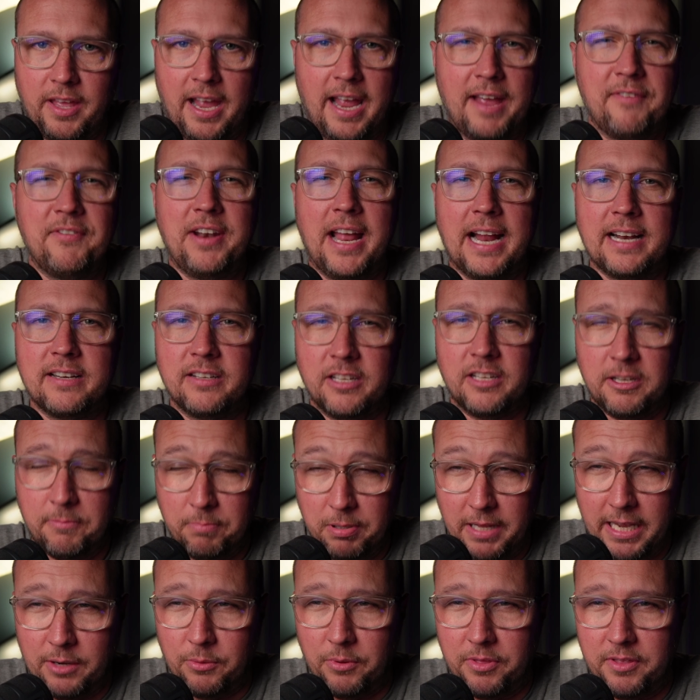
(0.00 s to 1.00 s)
I haven't actually
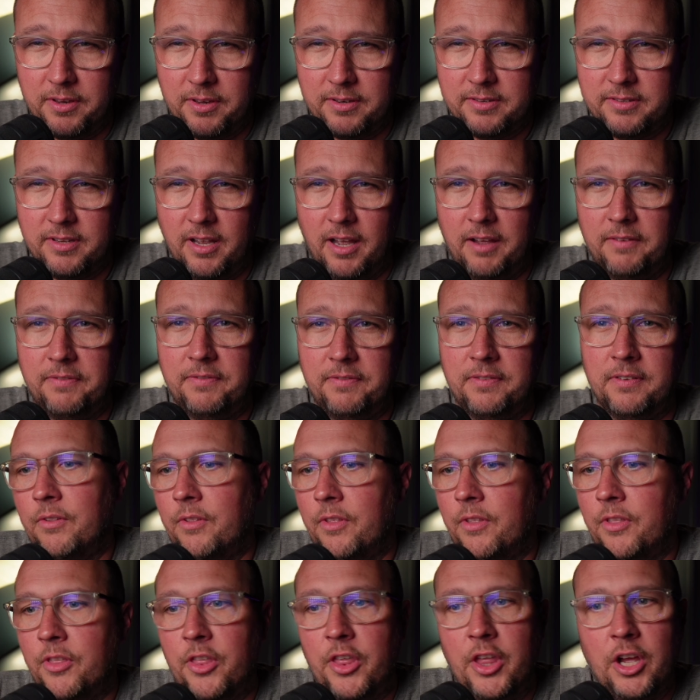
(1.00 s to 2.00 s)
played with this stuff.
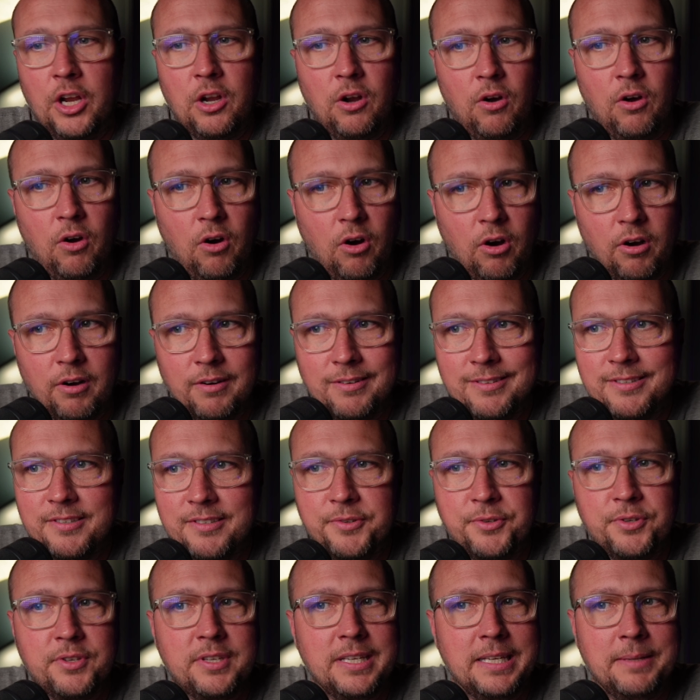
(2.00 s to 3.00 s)
The cards
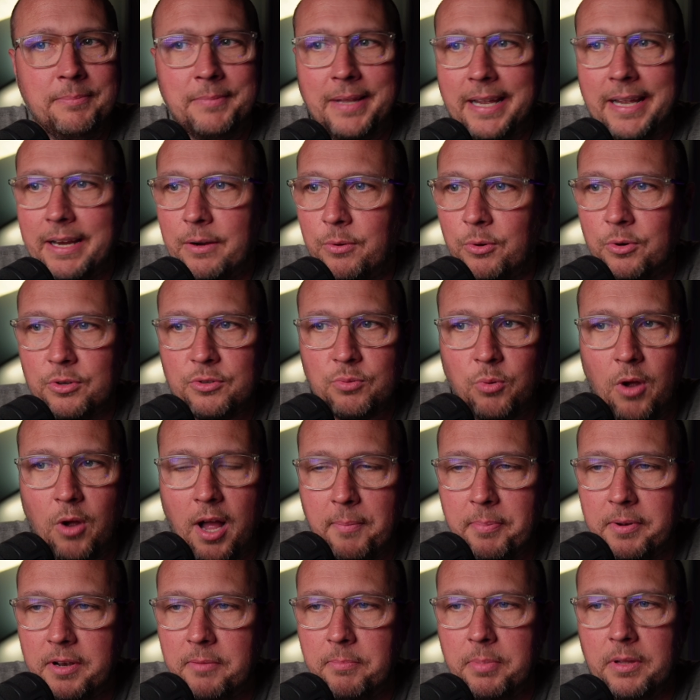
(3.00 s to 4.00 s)
seem like we're
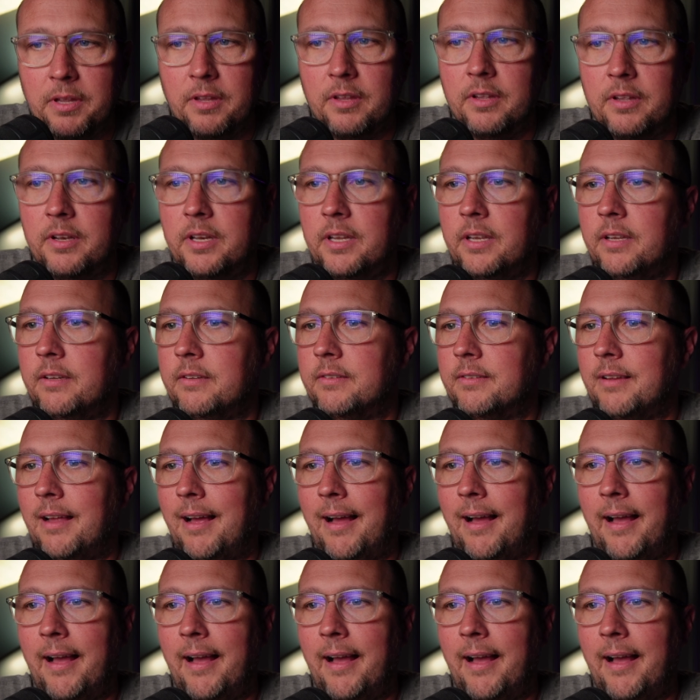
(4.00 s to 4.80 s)
swapping abilities.